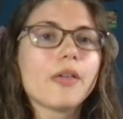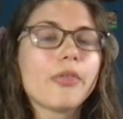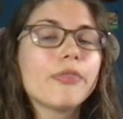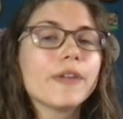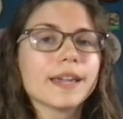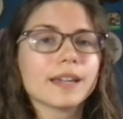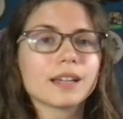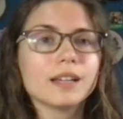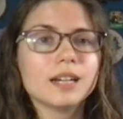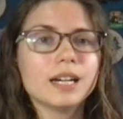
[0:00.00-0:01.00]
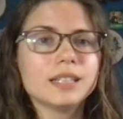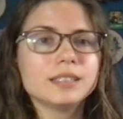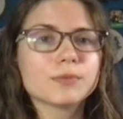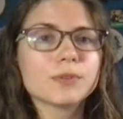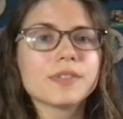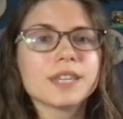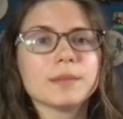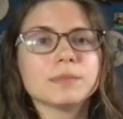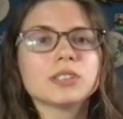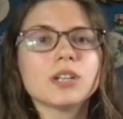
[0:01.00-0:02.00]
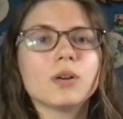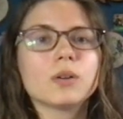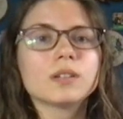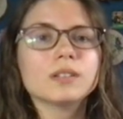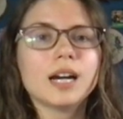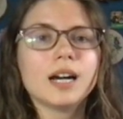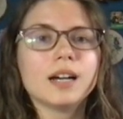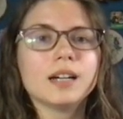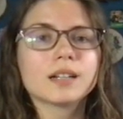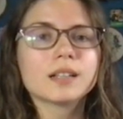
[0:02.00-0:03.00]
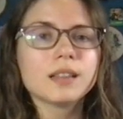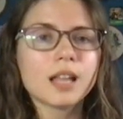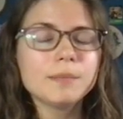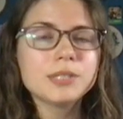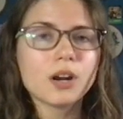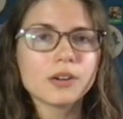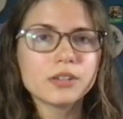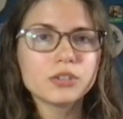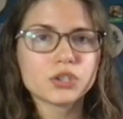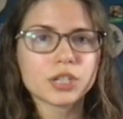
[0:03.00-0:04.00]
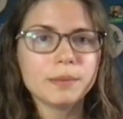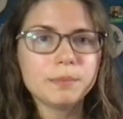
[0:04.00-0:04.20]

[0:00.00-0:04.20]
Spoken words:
thing, a different theme. So clubs are the ship.